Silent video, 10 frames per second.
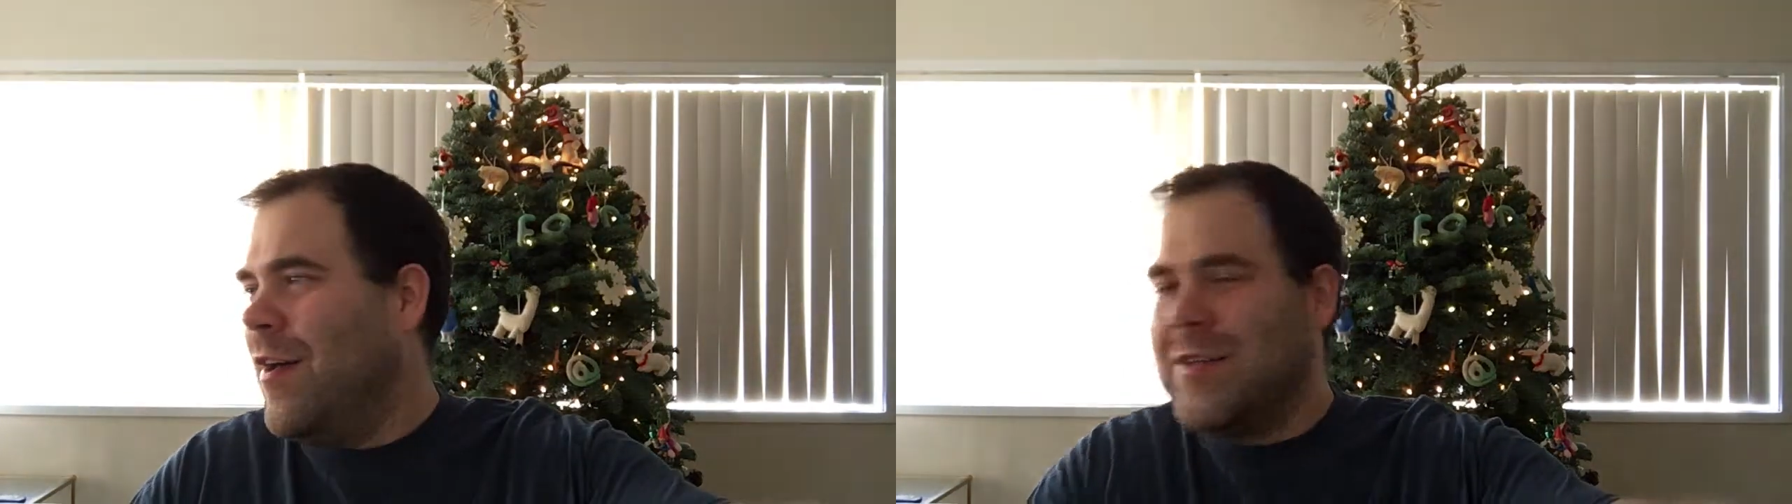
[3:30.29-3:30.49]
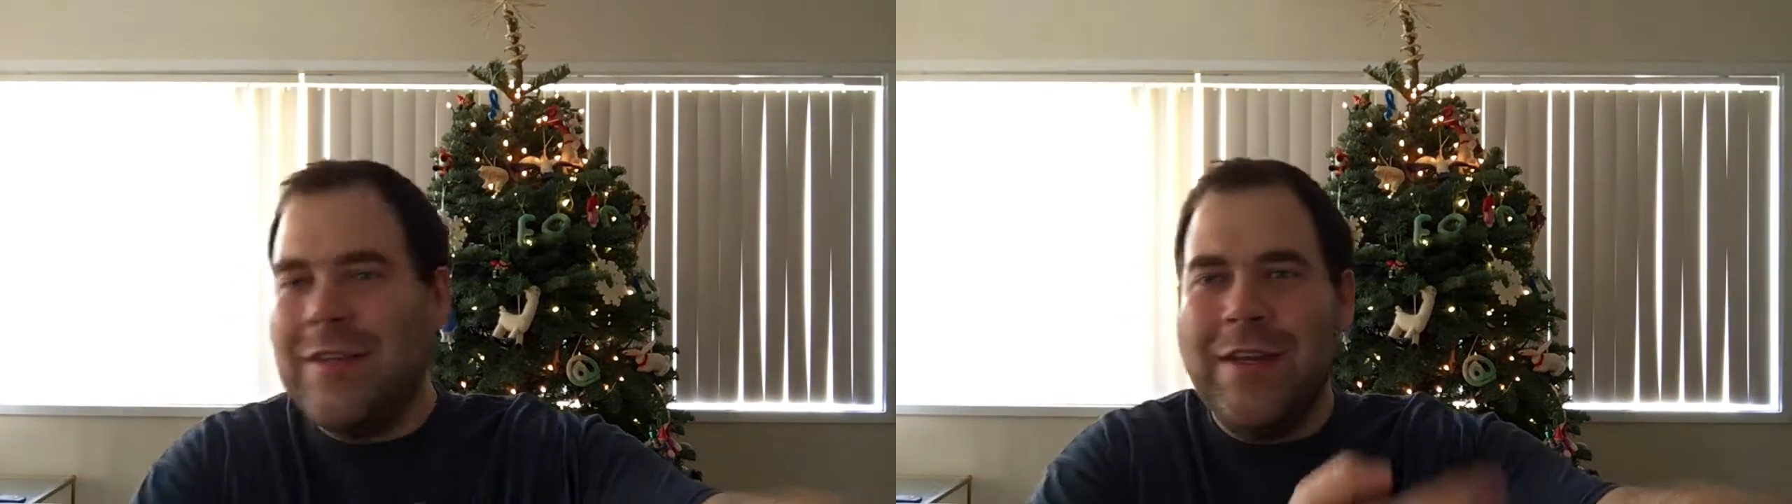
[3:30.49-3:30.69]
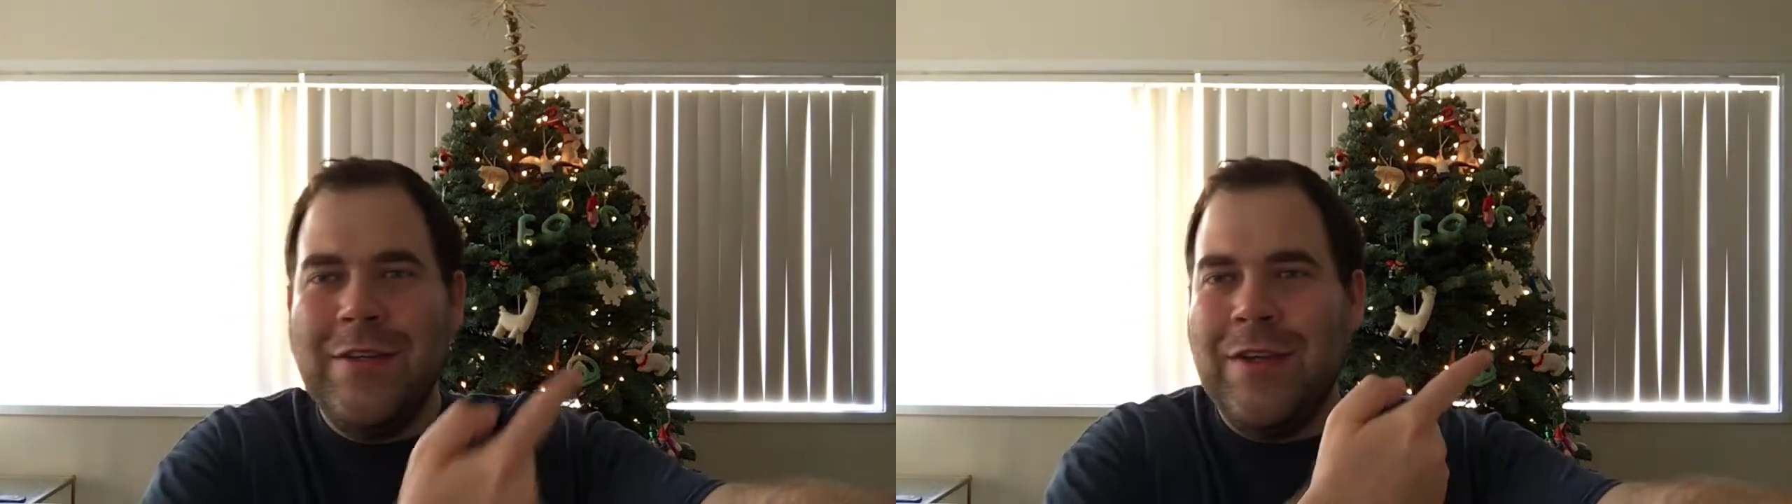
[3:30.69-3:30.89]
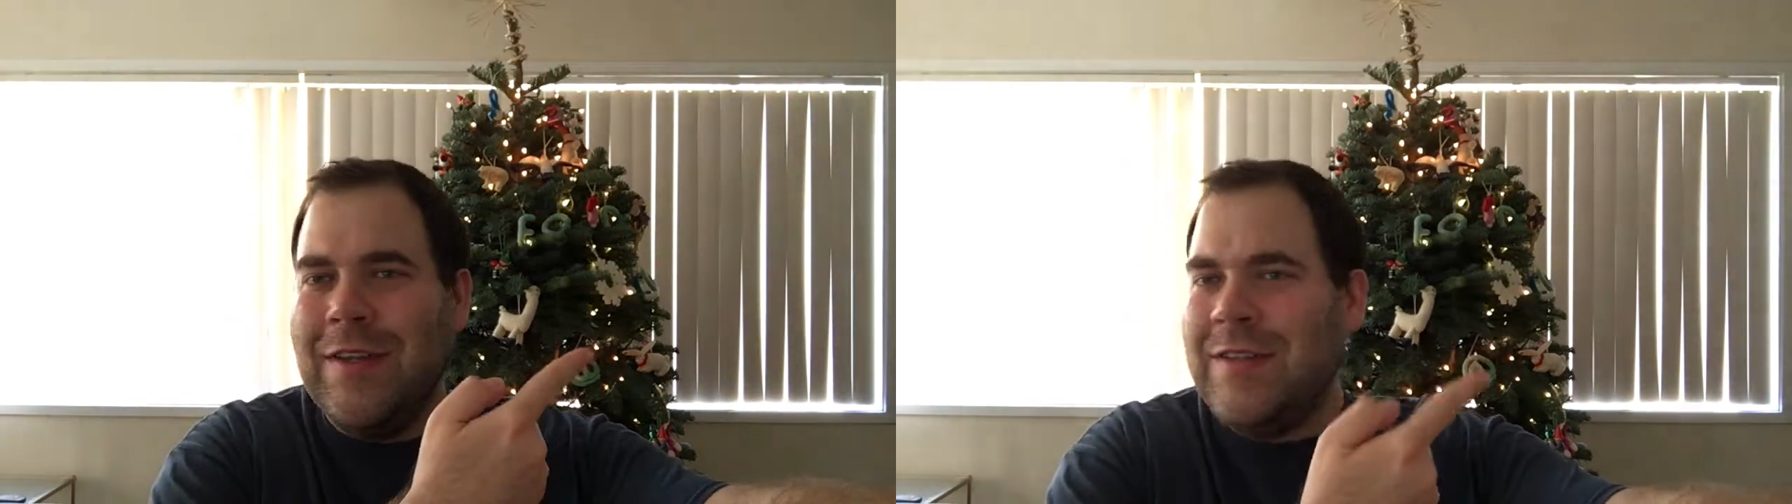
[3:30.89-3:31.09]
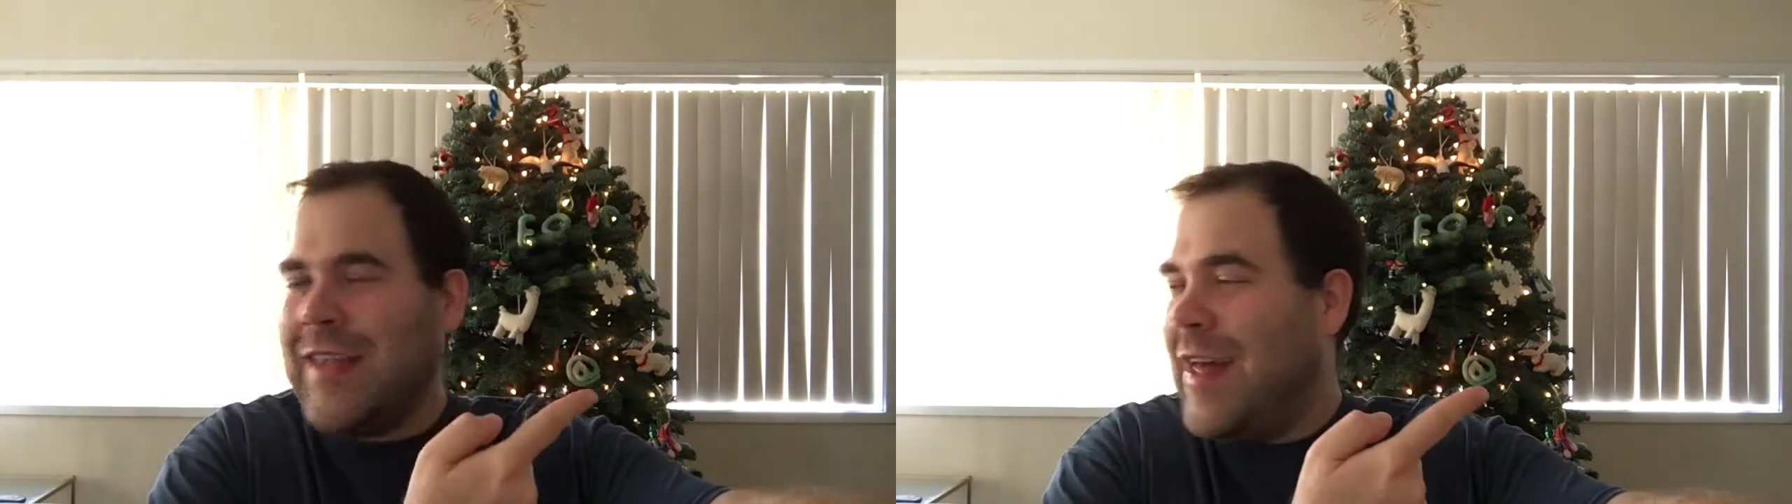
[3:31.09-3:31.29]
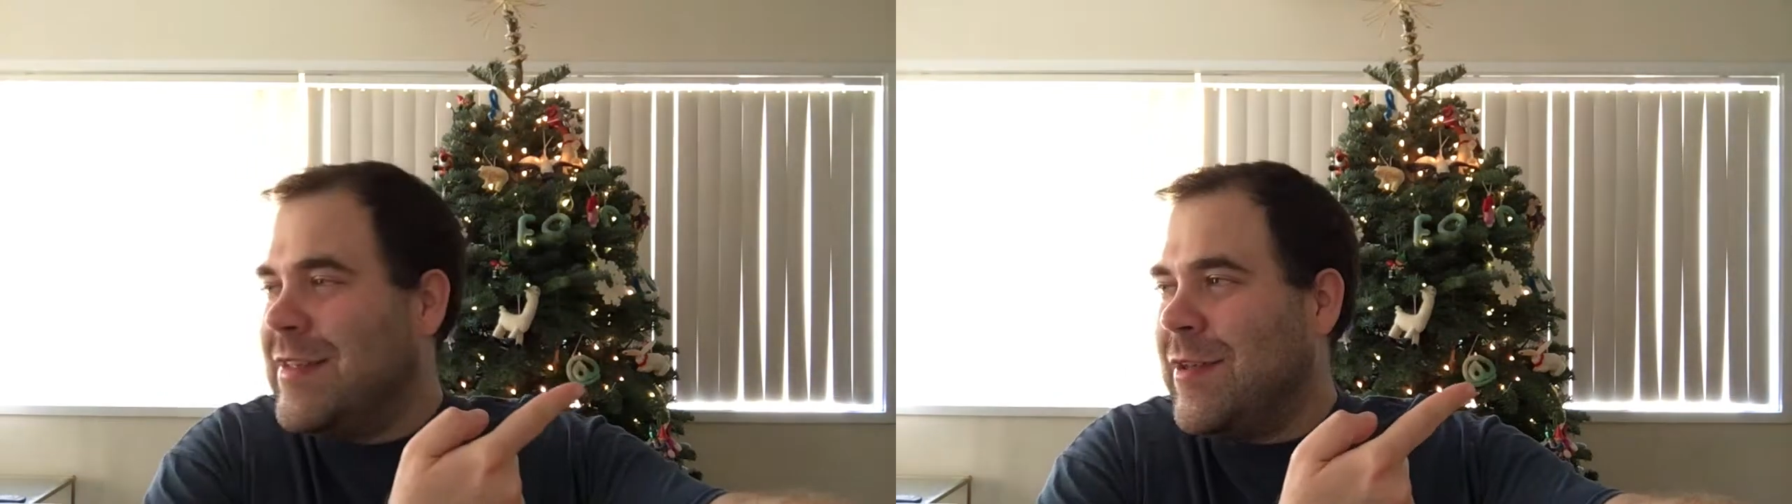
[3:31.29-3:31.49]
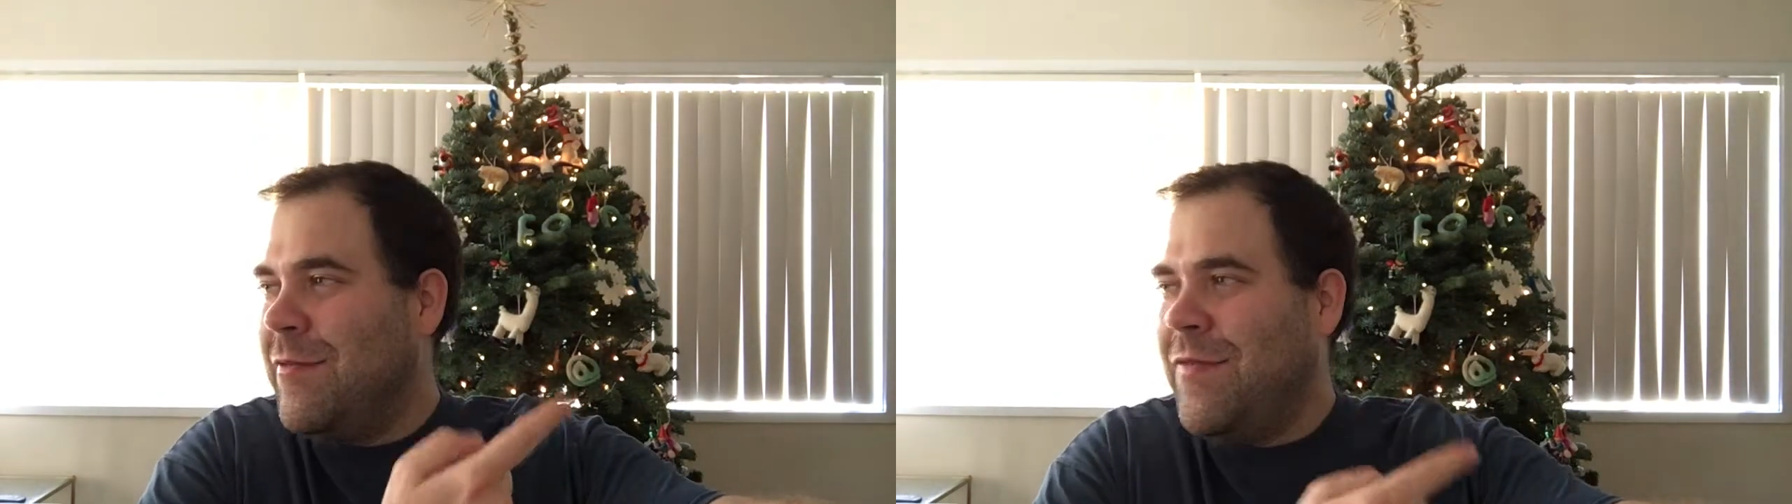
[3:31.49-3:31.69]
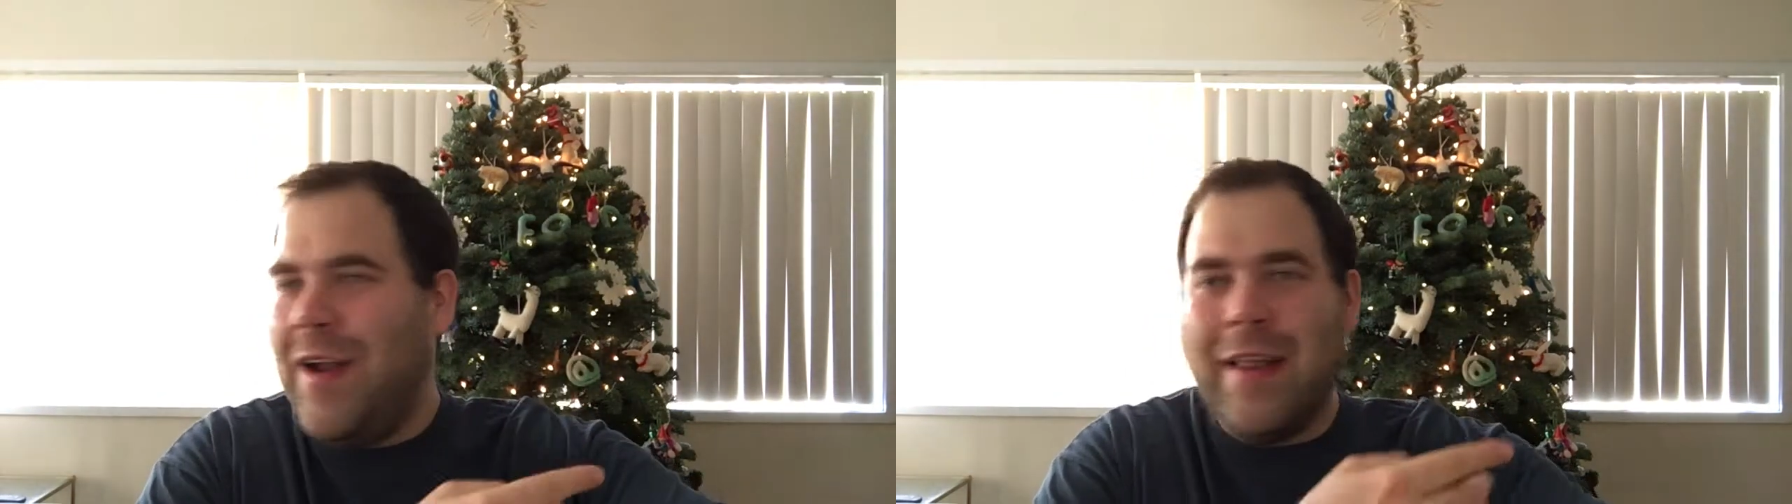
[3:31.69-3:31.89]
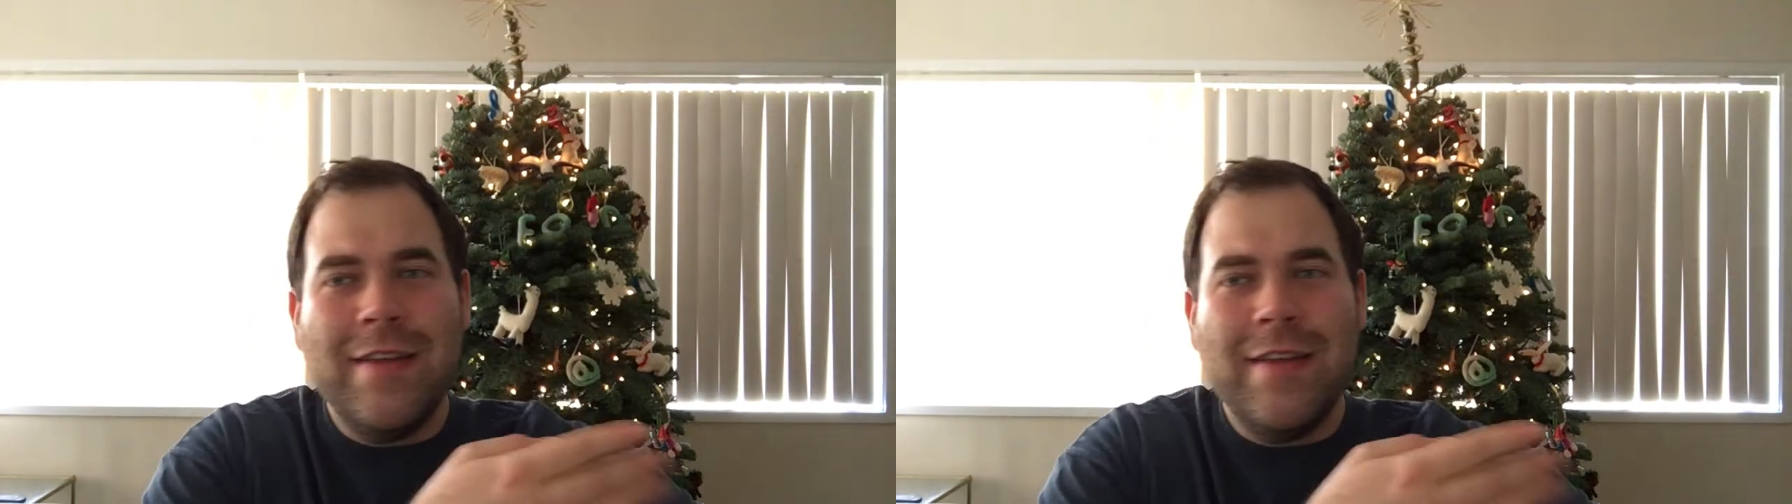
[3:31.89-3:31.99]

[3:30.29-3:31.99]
Xi, this guy's so funny.